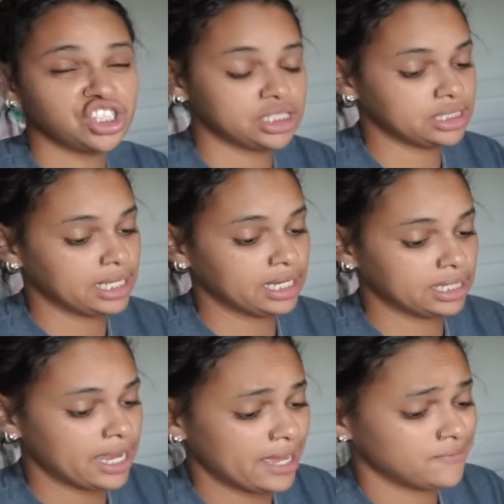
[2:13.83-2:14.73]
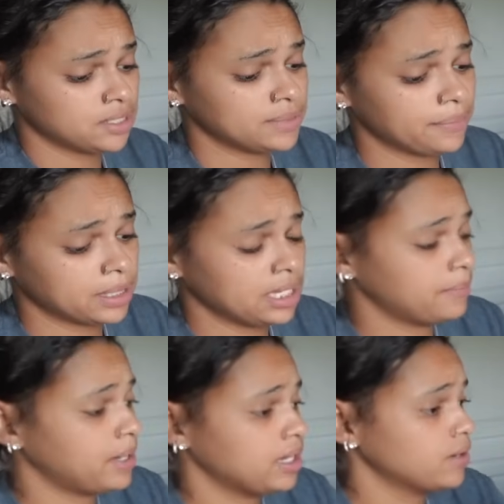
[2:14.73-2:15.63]
just, like, they have some type of
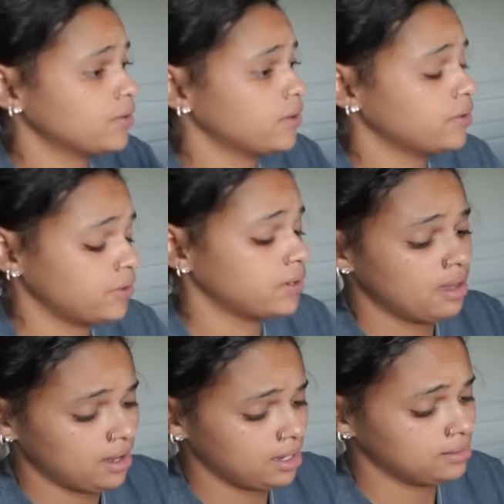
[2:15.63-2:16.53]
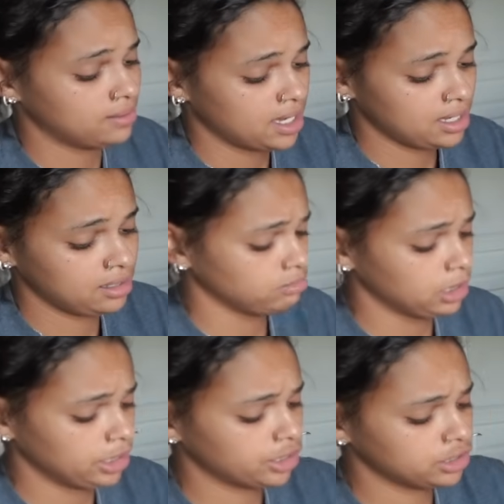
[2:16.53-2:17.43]
campaign going on, and they
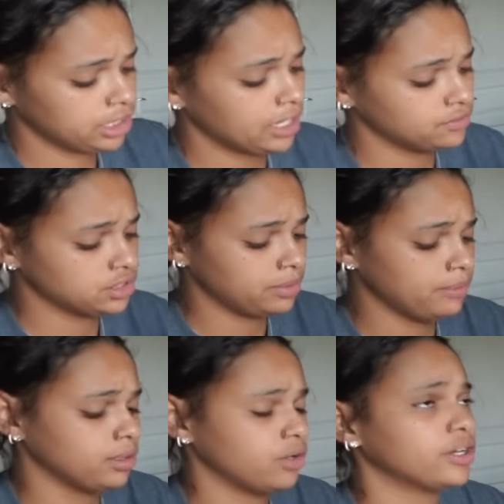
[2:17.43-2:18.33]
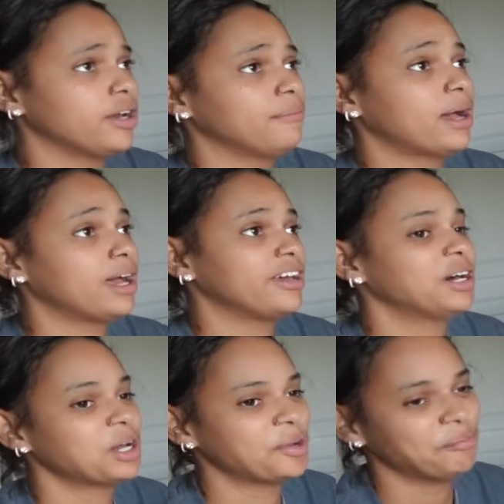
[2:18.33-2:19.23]
literally have just been blowing up my
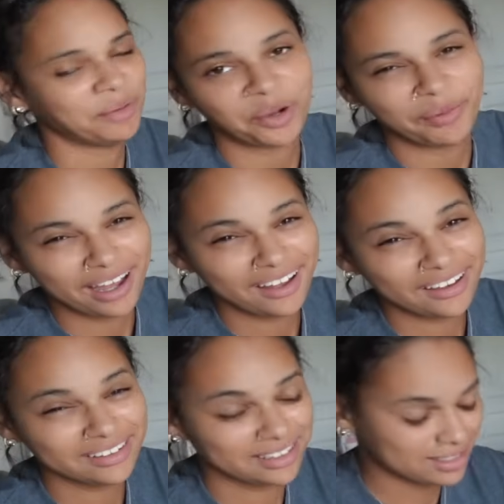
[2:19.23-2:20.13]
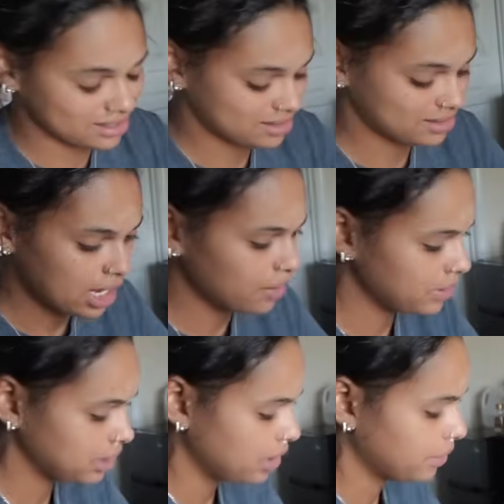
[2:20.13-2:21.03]
mailbox. I don't
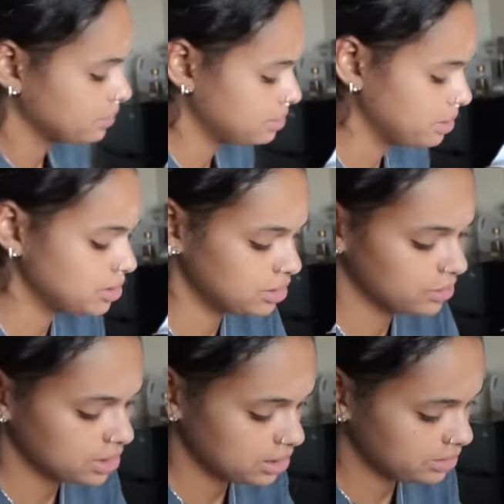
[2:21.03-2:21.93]
really know what I'm supposed to do with this